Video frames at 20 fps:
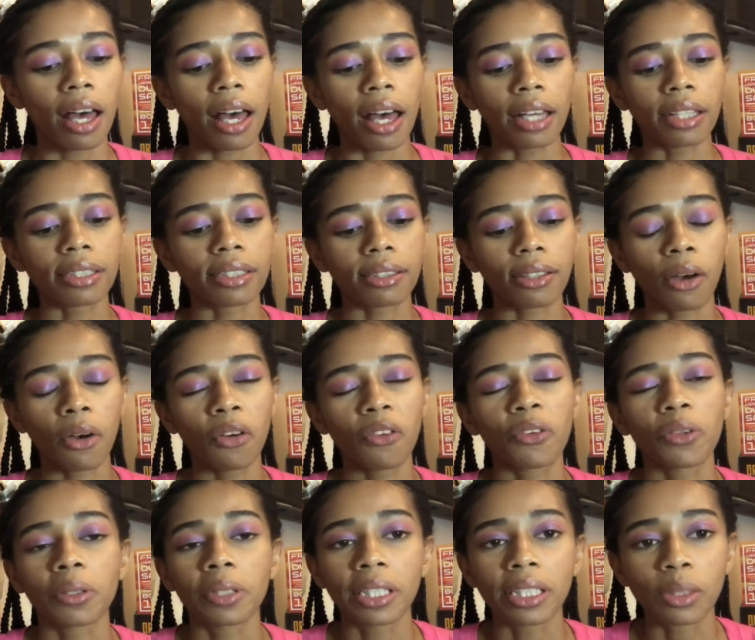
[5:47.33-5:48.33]
And so
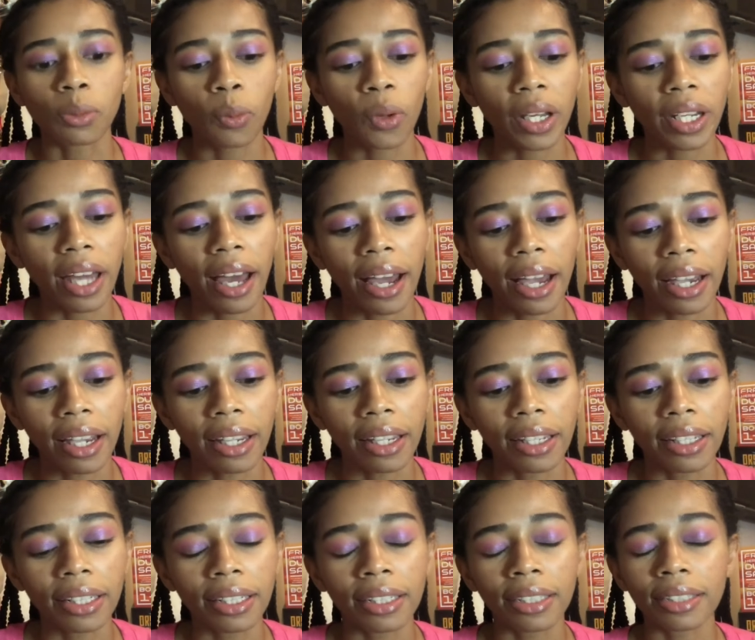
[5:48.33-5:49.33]
for this one,
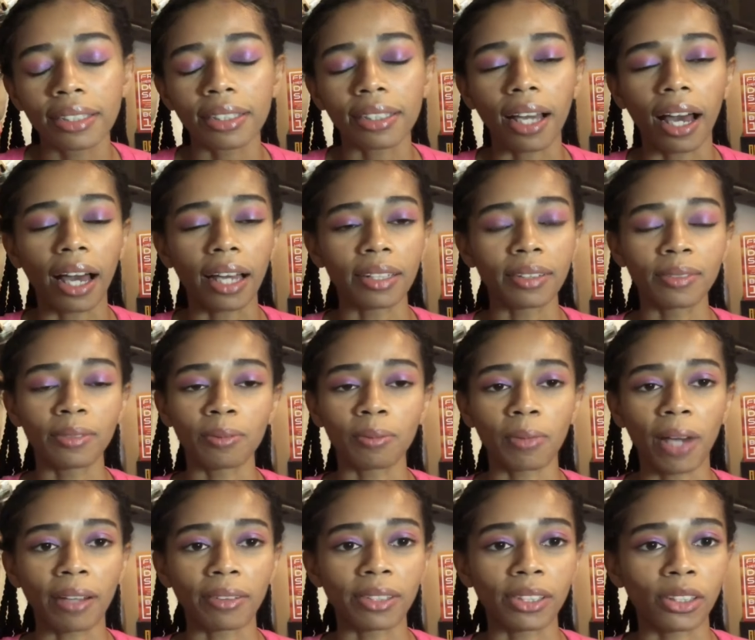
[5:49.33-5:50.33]
I
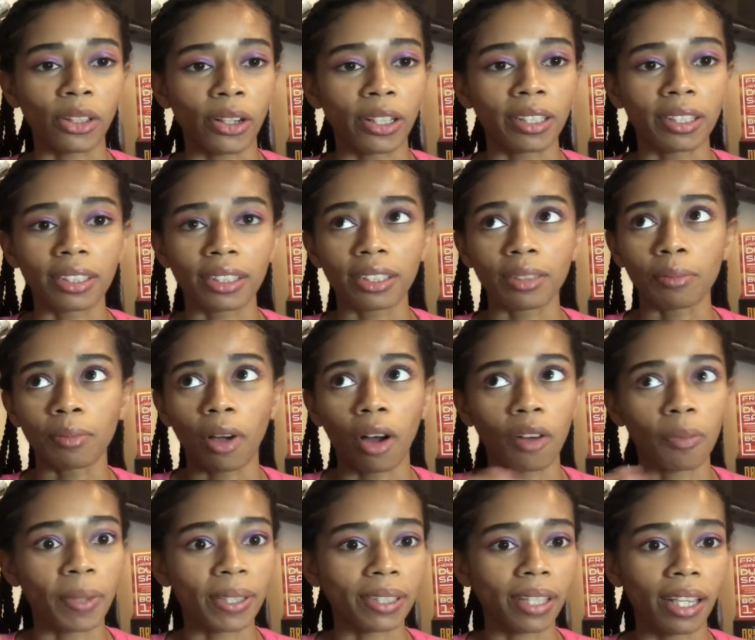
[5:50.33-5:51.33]
had to start
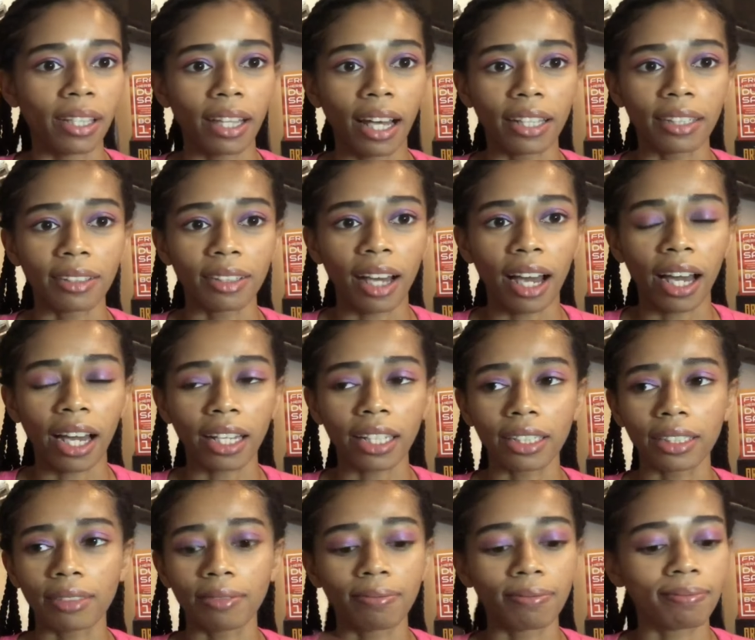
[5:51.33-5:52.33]
off by saying that
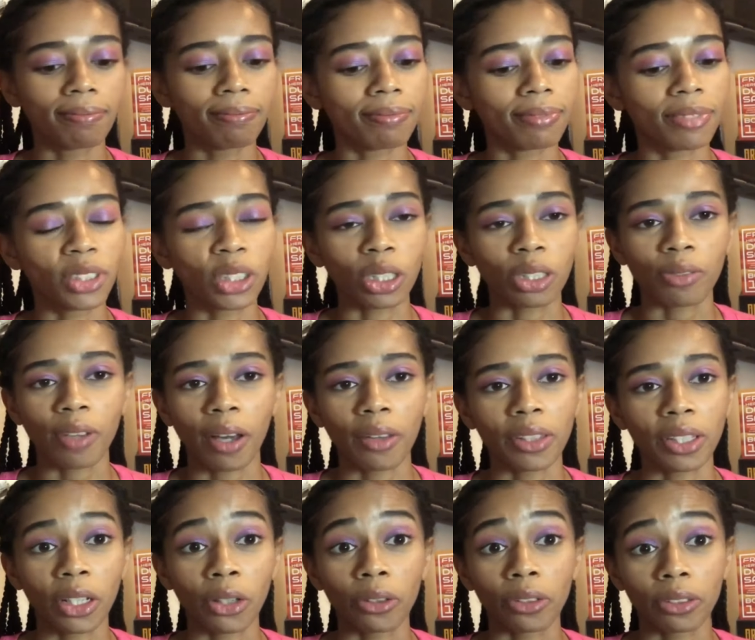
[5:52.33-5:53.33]
I just found
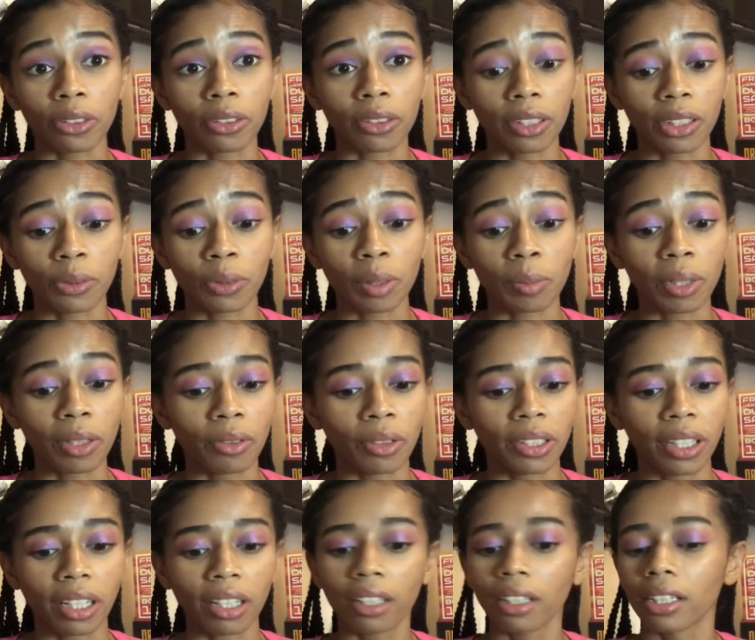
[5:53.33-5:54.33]
the characters in this one to be
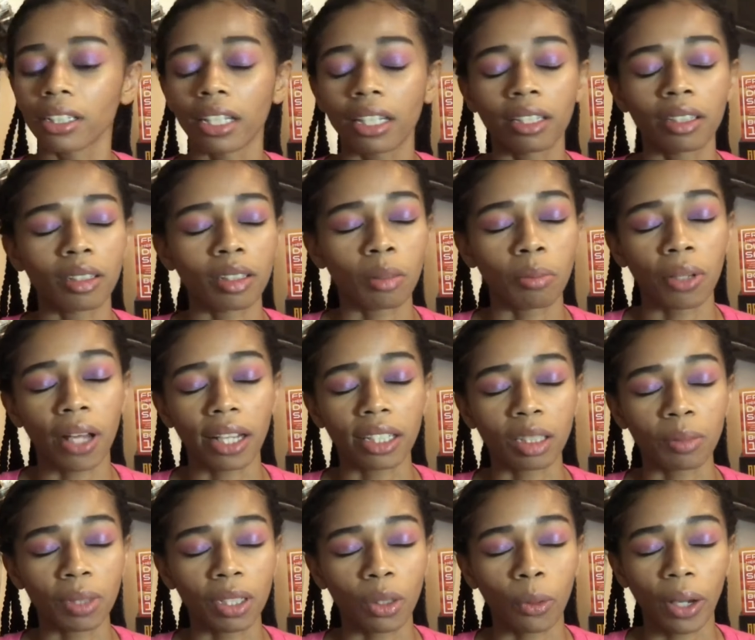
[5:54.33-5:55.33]
ridiculous and the plot
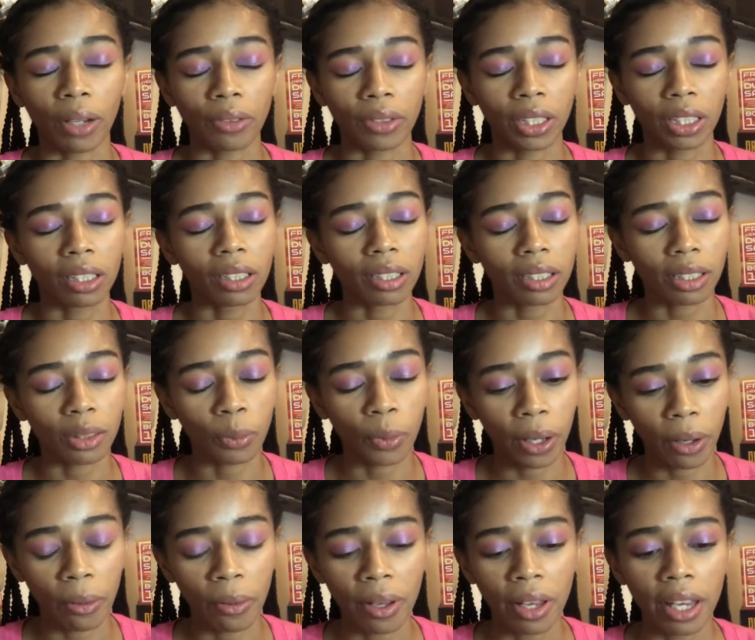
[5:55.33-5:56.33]
to be quite ridiculous as
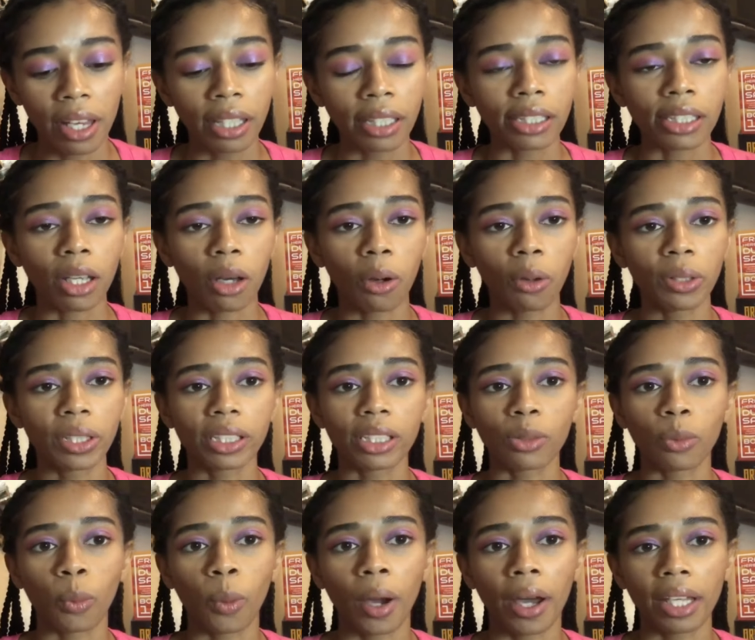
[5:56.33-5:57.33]
well. So this
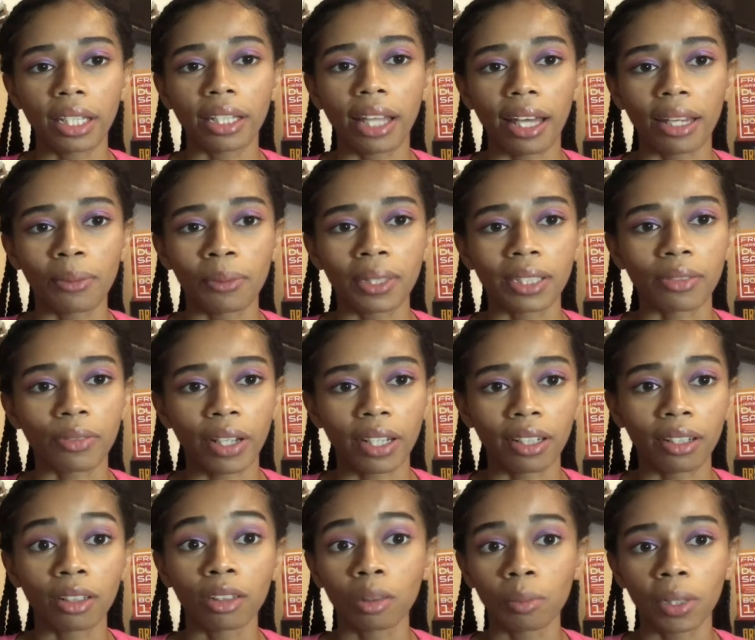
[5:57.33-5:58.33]
is one that was
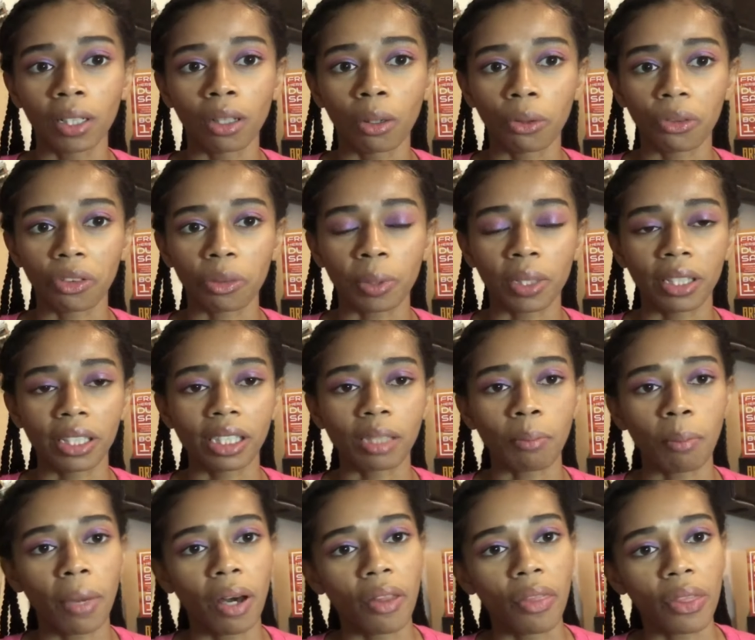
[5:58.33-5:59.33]
rated a little bit lower for me this
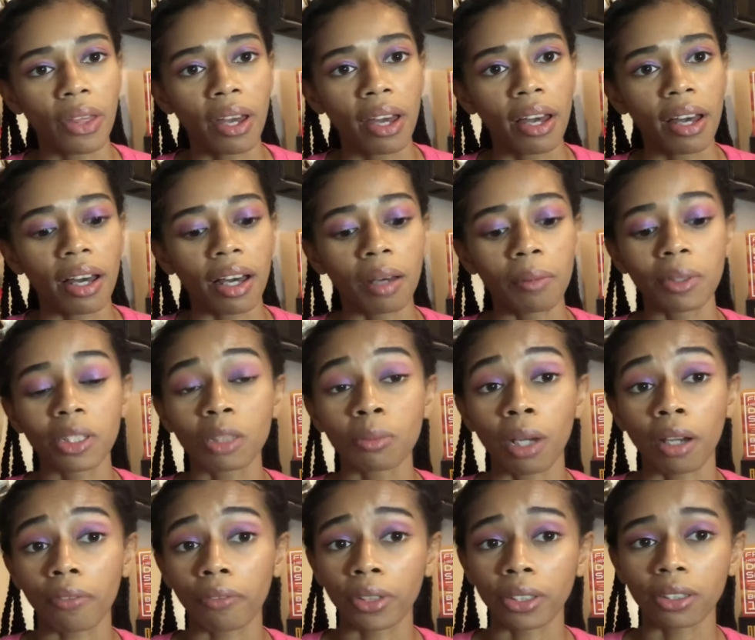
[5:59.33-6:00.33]
month. This is
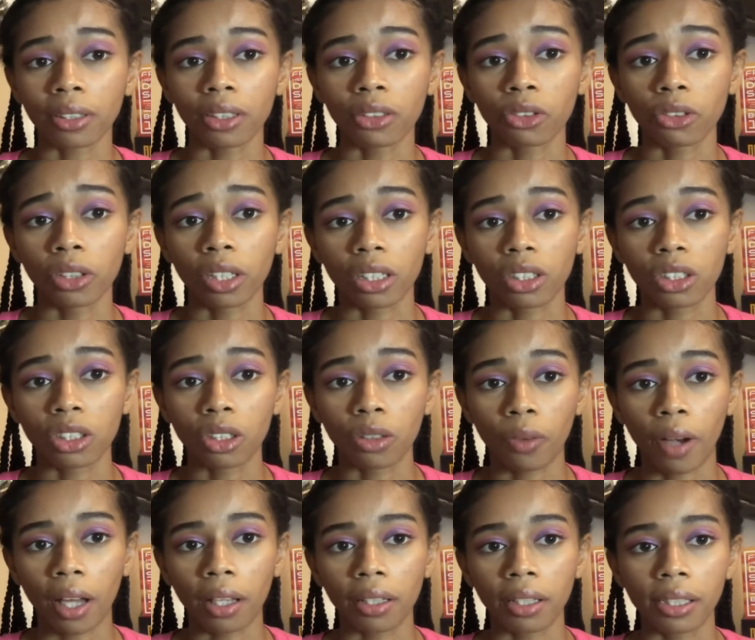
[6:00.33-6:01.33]
my first introduction to
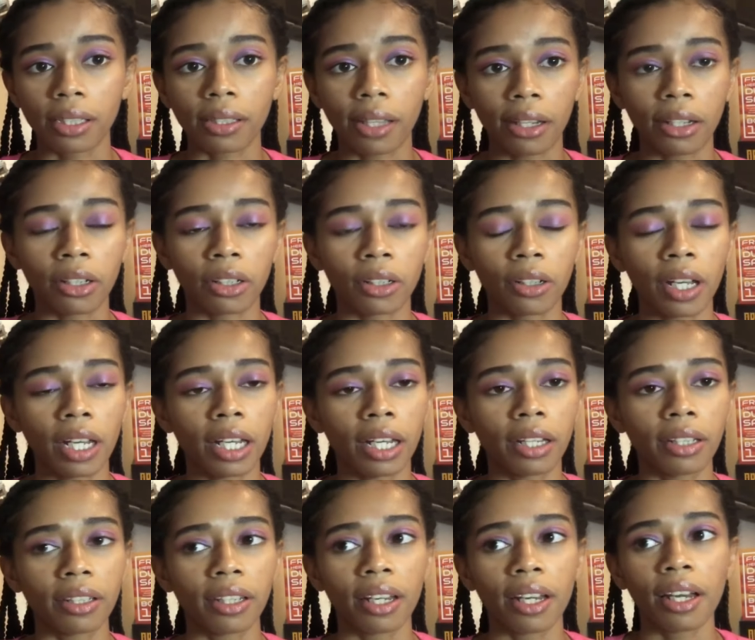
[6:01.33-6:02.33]
Riley Sager,
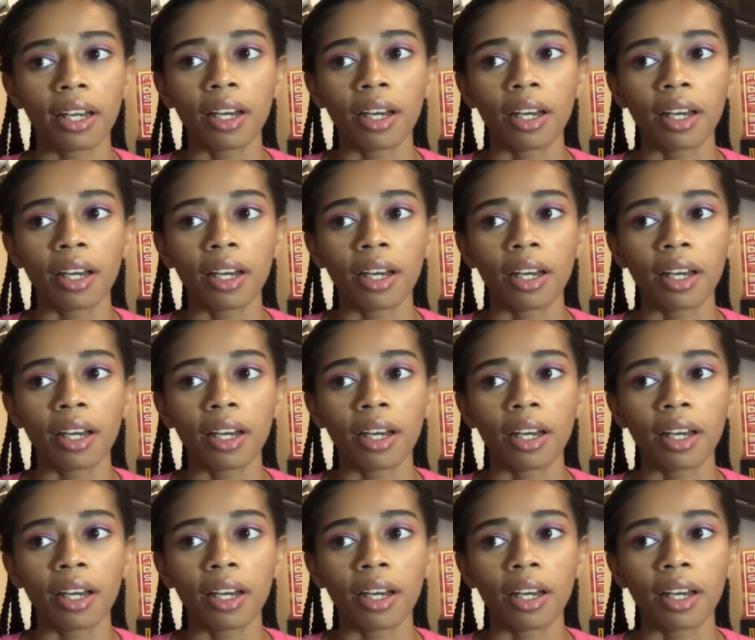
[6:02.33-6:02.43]
and